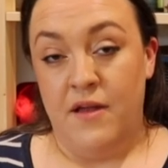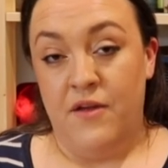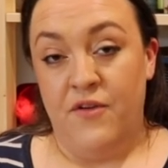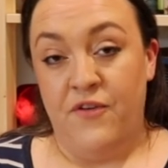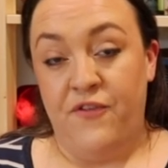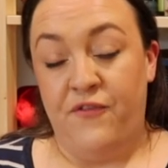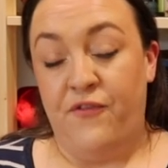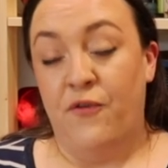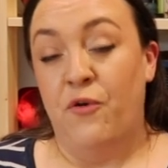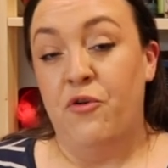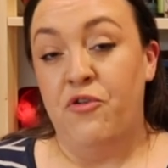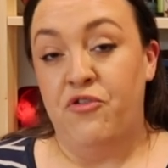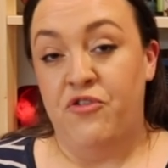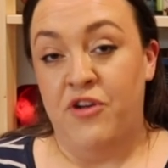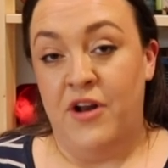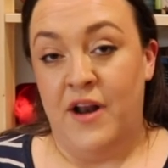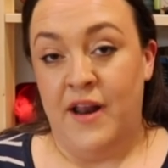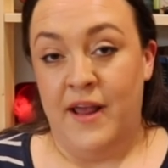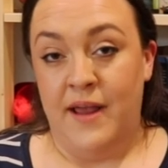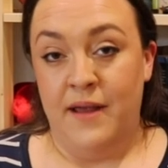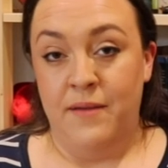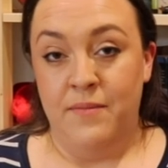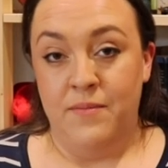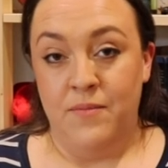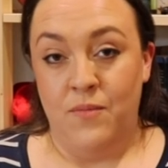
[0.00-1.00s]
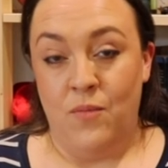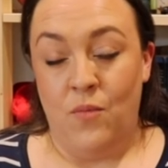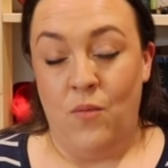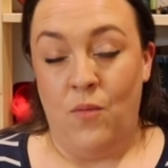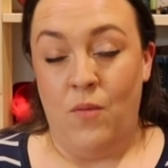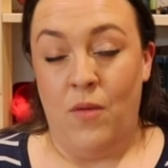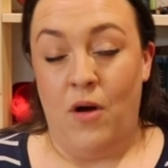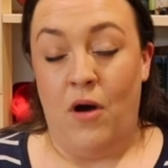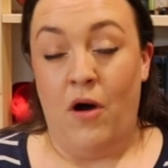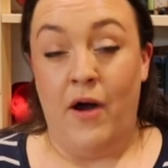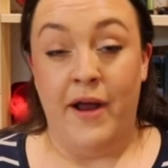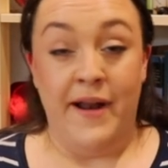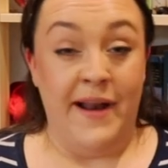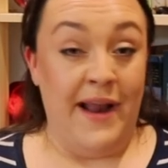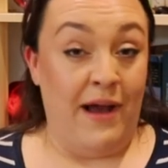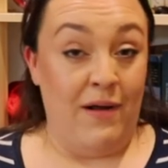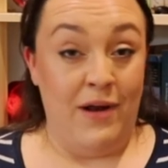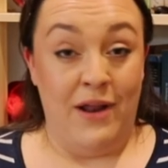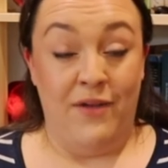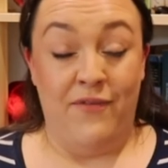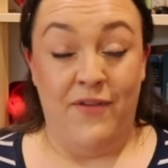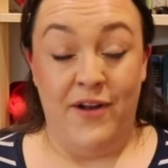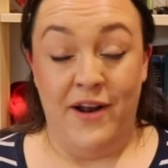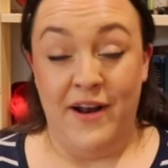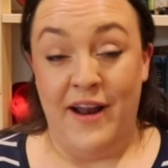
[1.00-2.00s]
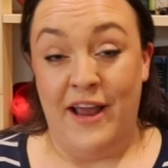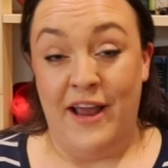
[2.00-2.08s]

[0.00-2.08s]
Fortunately, I now live in a